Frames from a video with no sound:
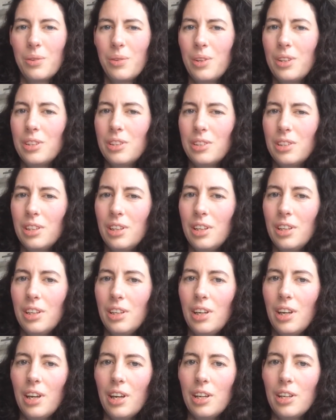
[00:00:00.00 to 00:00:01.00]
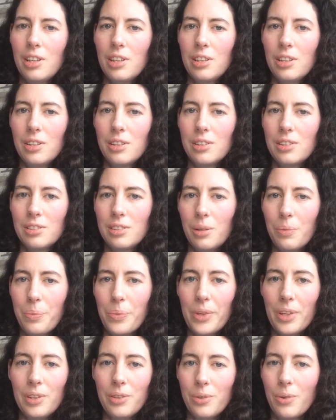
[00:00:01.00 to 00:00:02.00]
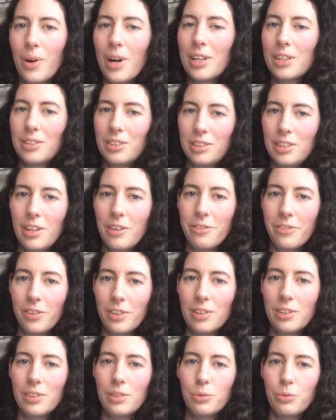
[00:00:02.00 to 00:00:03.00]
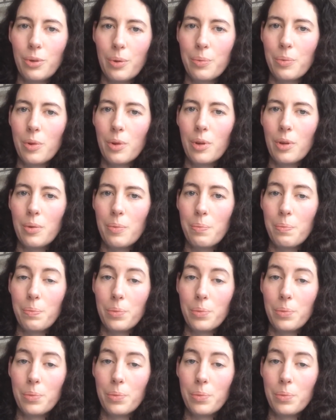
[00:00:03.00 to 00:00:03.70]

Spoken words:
we see something quite different from the